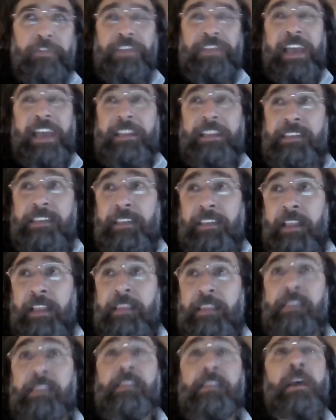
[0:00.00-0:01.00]
the
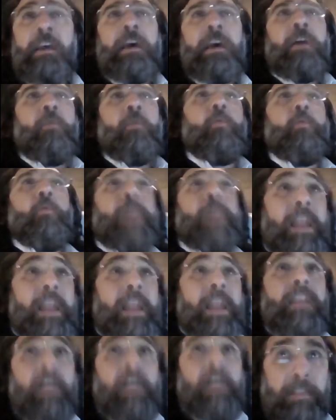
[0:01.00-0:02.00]
incidents will
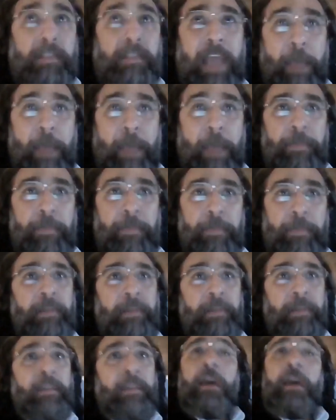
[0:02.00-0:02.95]
not happen.